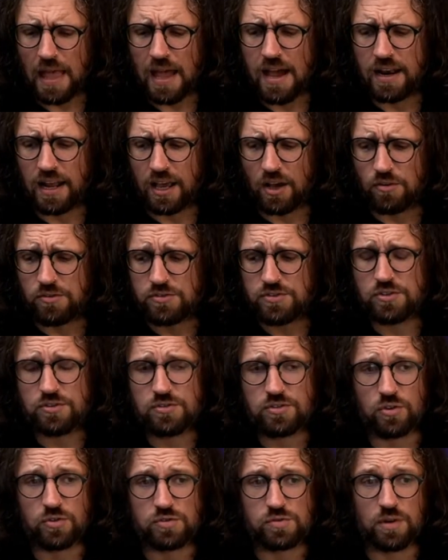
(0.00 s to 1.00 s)
and I
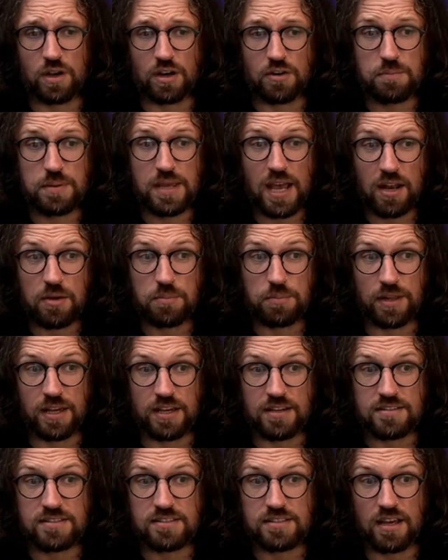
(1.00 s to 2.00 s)
also talk to a lot of piano
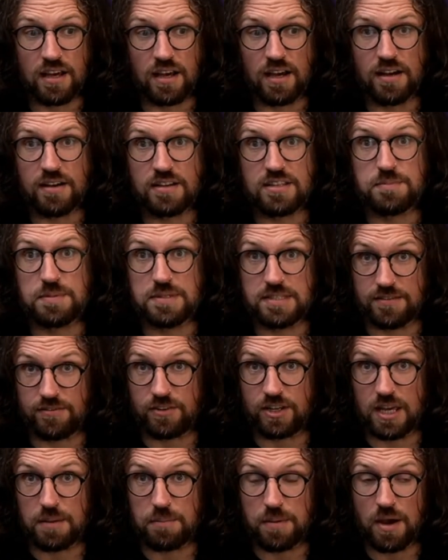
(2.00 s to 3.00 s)
players,
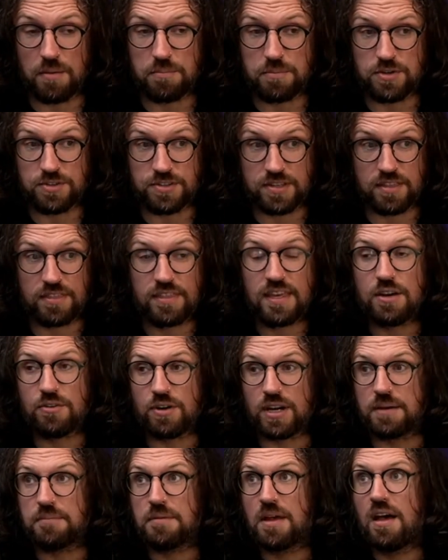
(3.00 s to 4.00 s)
specifically about music
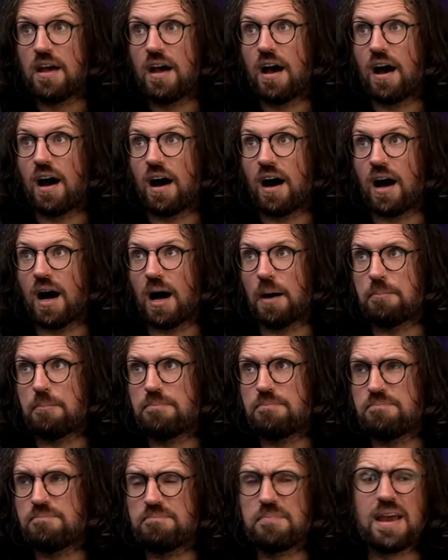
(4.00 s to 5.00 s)
theory.
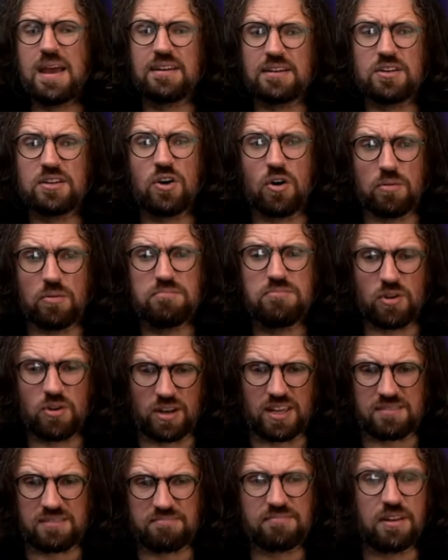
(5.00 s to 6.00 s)
Mainly not
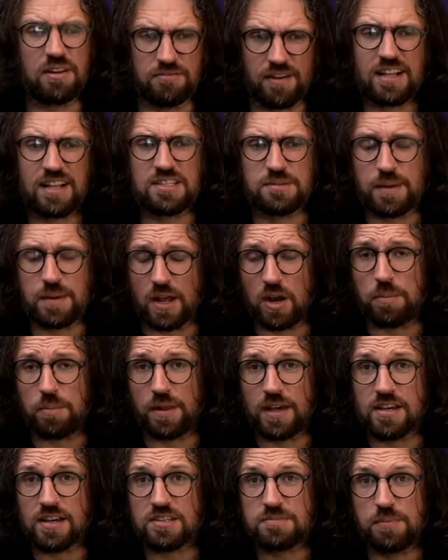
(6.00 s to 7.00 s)
like advanced piano
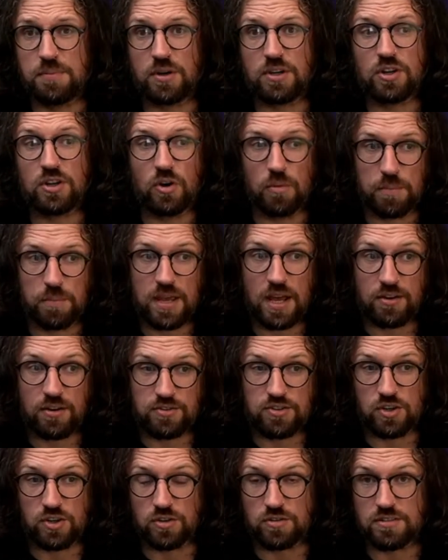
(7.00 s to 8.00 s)
players, but, you know,
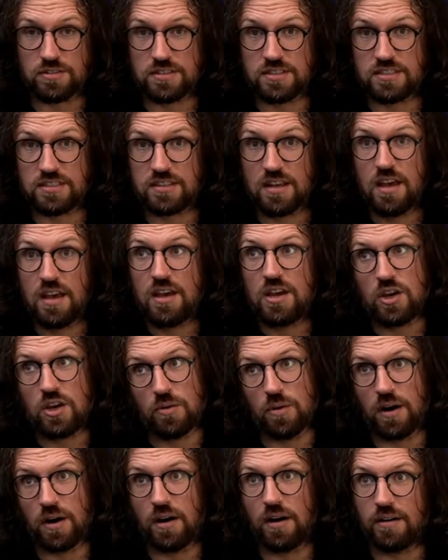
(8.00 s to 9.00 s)
piano students
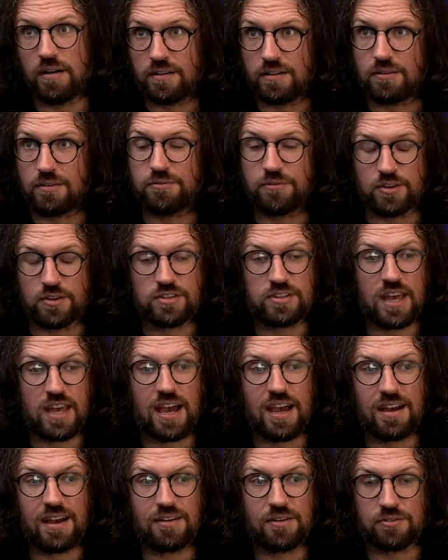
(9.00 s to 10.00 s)
who are, you know, first
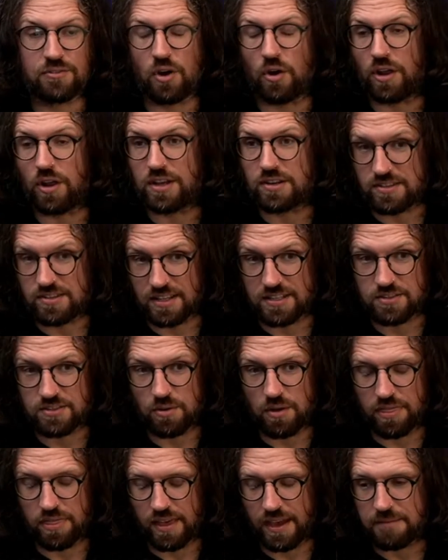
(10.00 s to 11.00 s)
year of college, that
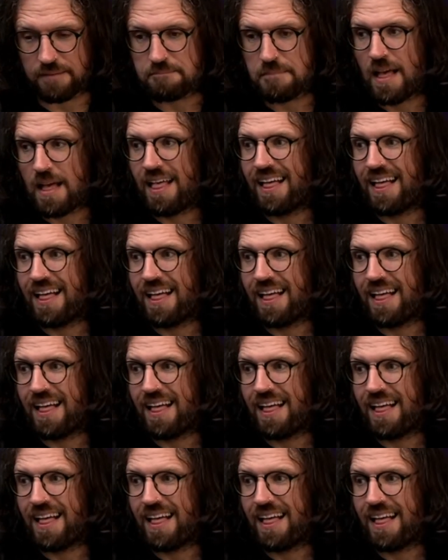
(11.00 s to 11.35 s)
sort of thing,